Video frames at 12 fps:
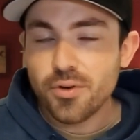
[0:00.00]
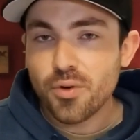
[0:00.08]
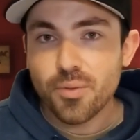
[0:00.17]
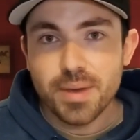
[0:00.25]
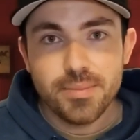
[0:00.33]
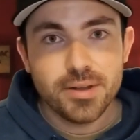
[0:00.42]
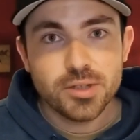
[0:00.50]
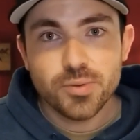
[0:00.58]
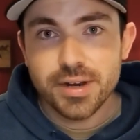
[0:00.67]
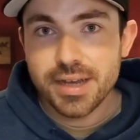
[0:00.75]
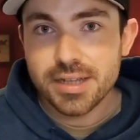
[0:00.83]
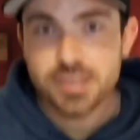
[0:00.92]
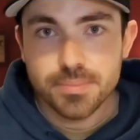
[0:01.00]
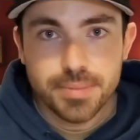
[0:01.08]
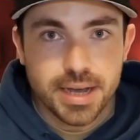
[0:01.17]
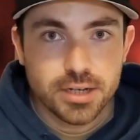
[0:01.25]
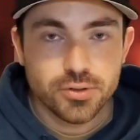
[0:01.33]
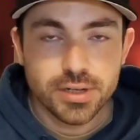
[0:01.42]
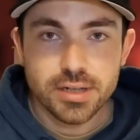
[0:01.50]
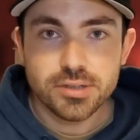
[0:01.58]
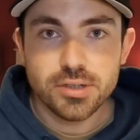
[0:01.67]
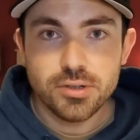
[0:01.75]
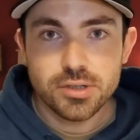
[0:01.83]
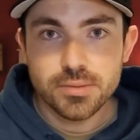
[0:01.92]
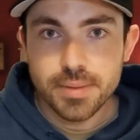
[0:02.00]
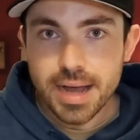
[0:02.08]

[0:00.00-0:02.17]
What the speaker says: or maybe you just want to hit some bike trails and do some